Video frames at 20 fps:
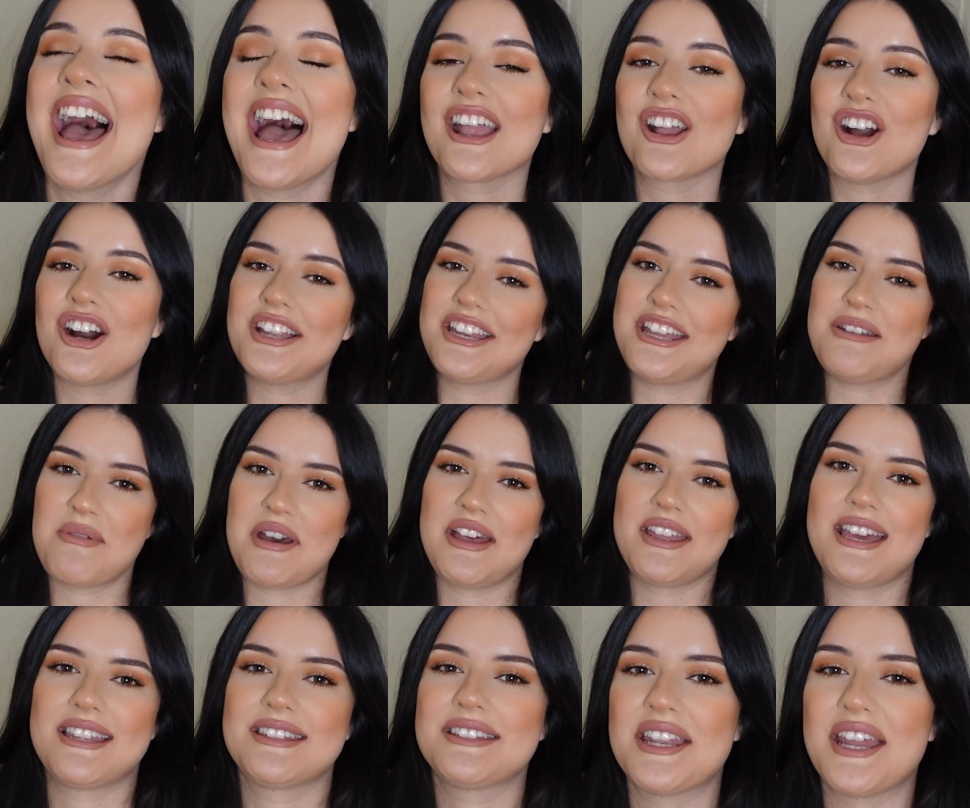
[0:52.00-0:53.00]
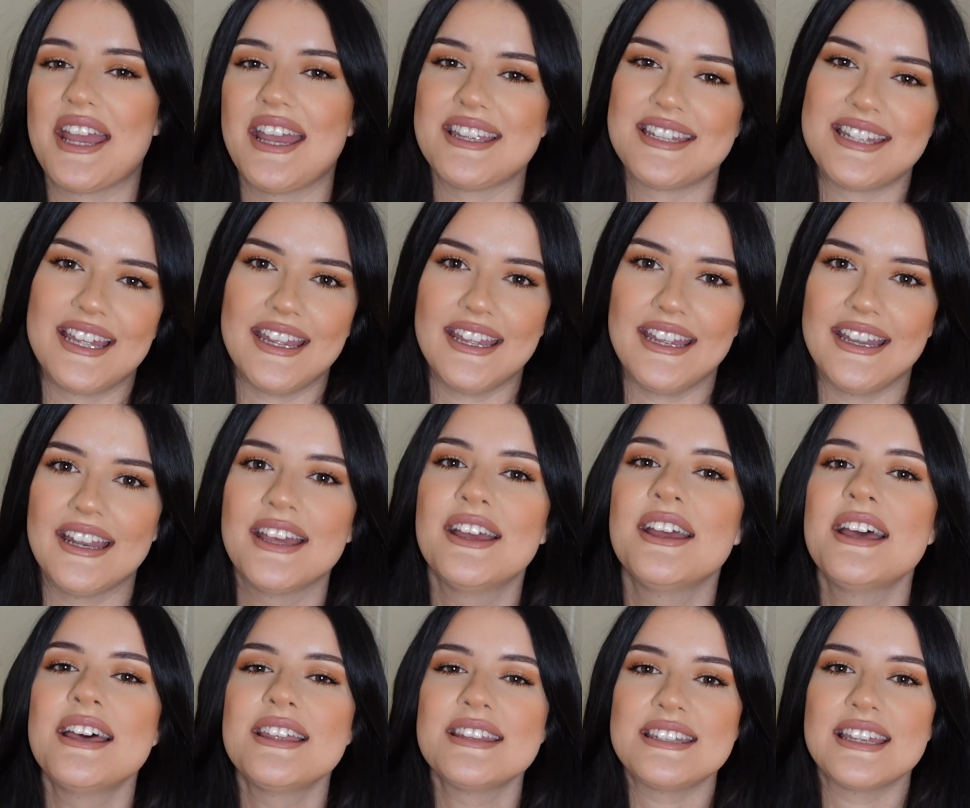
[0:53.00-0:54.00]
yesterday saying
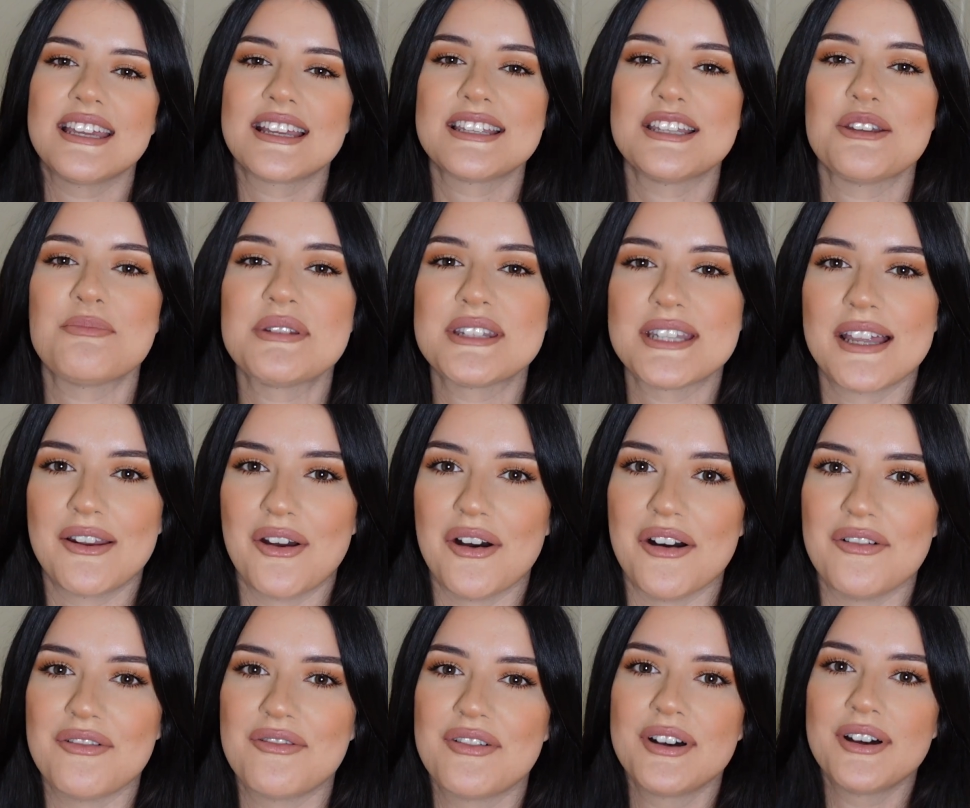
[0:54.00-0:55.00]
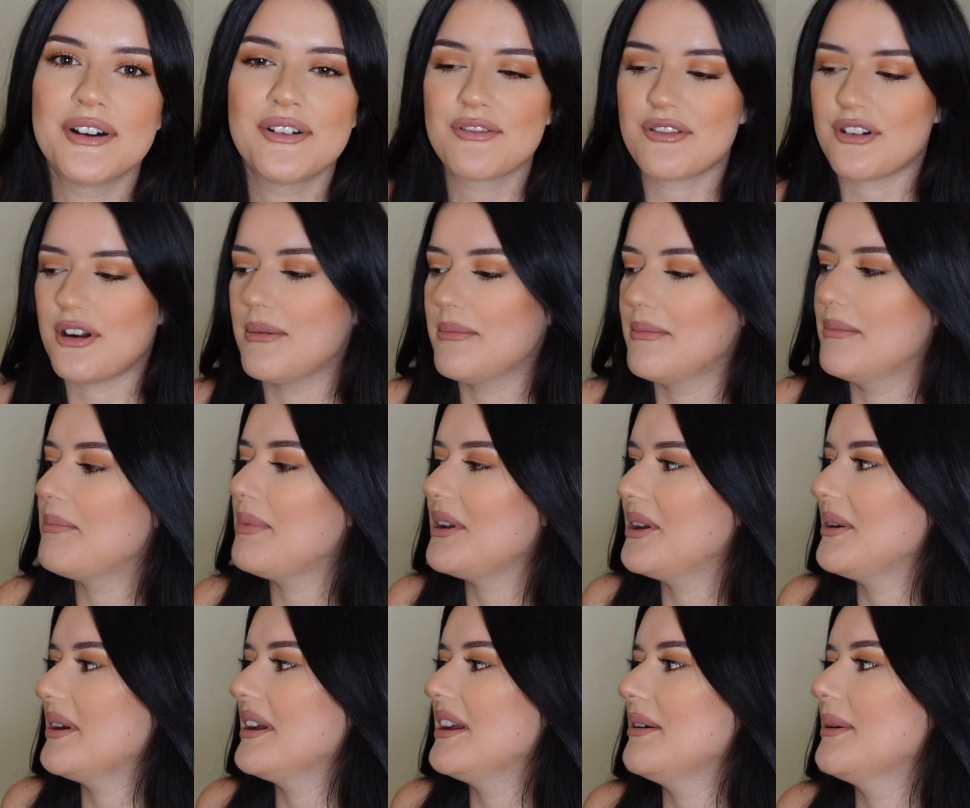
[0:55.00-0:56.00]
60% off from
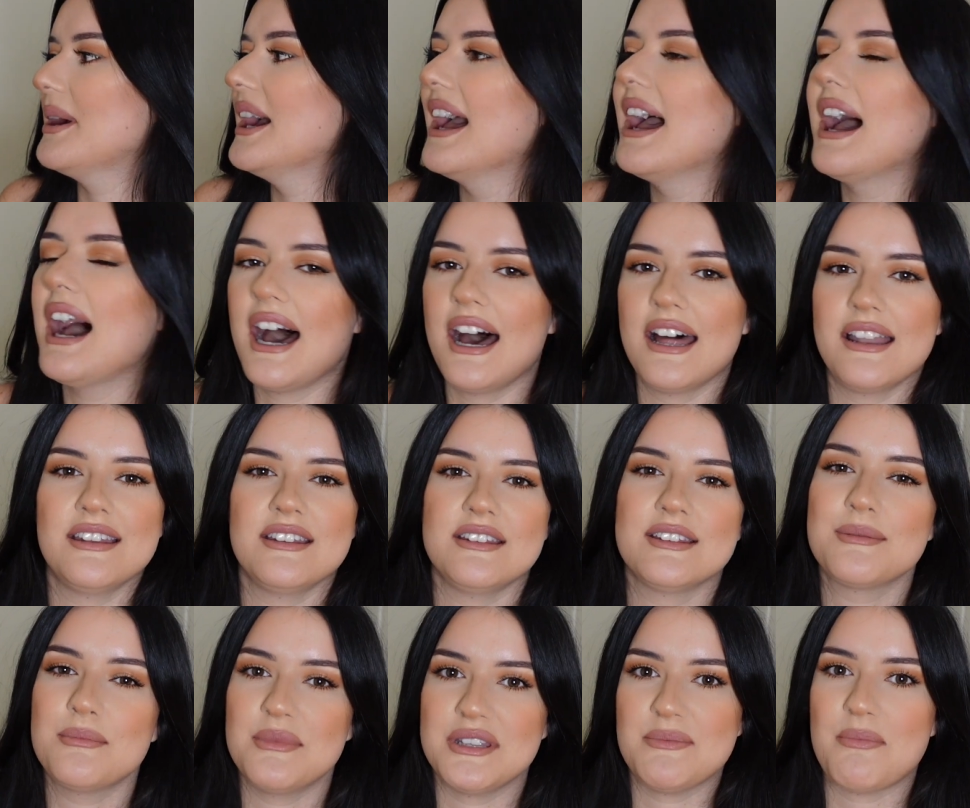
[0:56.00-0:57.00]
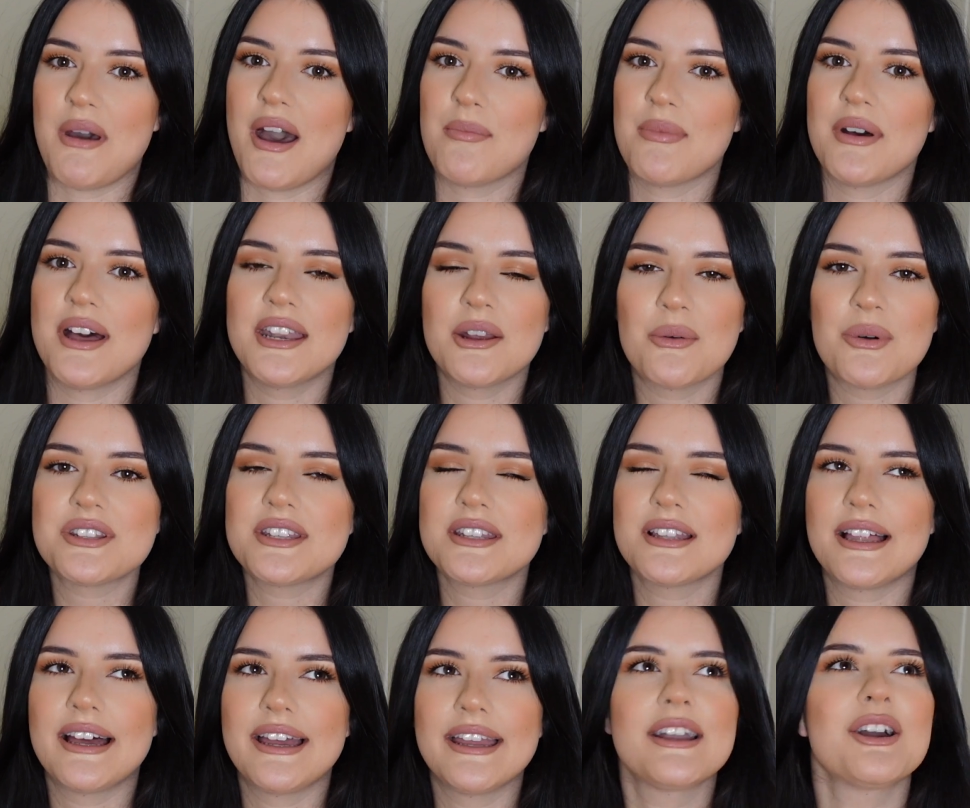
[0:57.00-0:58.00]
Boohoo and Miss Pap, and it wasn't
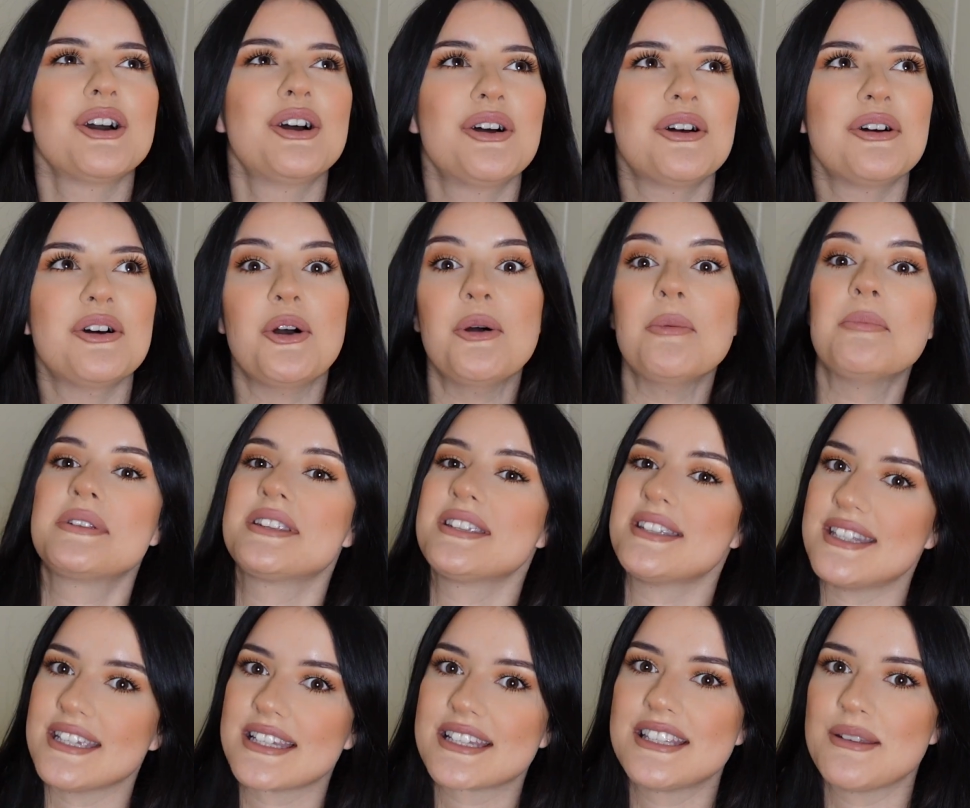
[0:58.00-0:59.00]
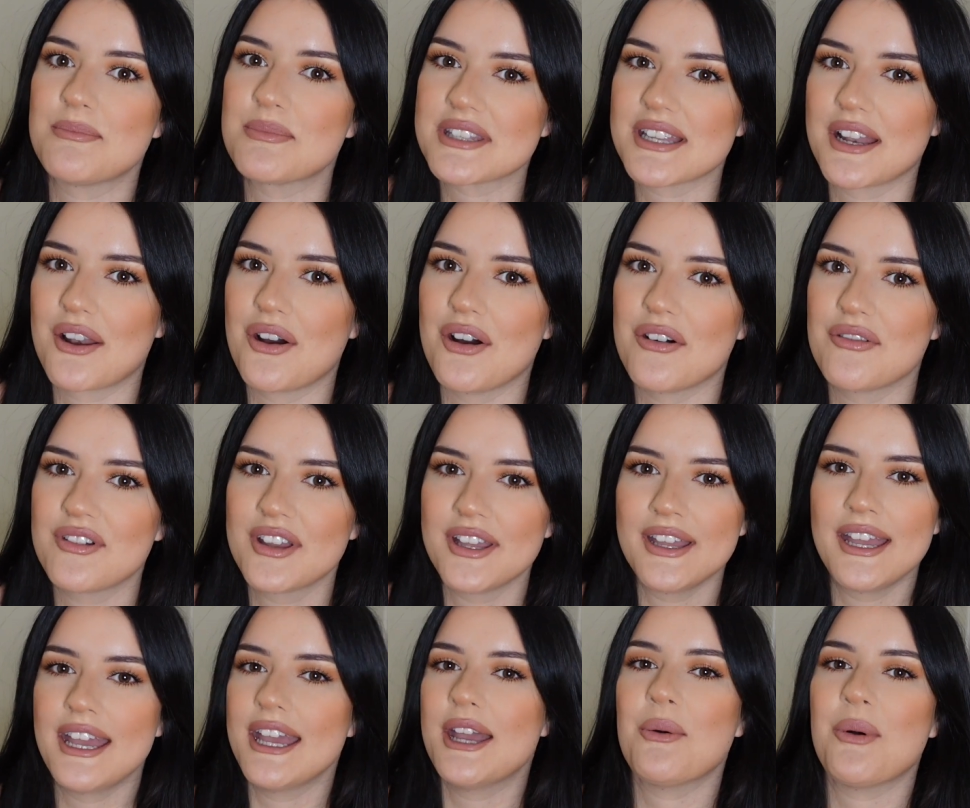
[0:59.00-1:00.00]
like up to 60% off,
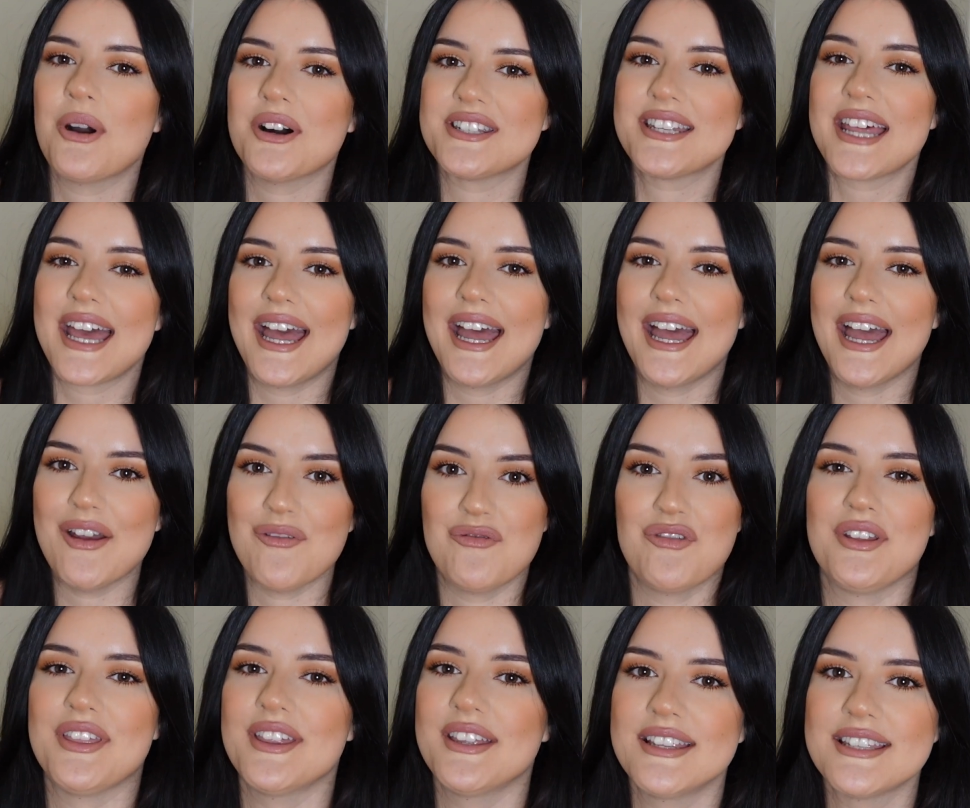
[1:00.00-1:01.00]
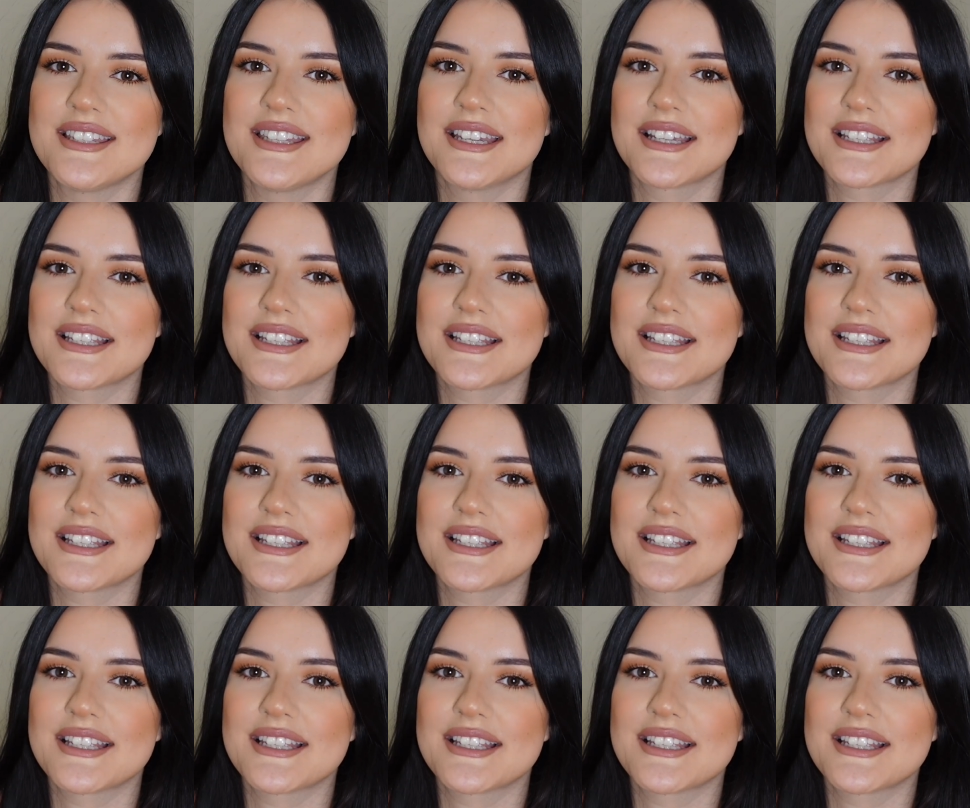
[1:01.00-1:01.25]
it was everything is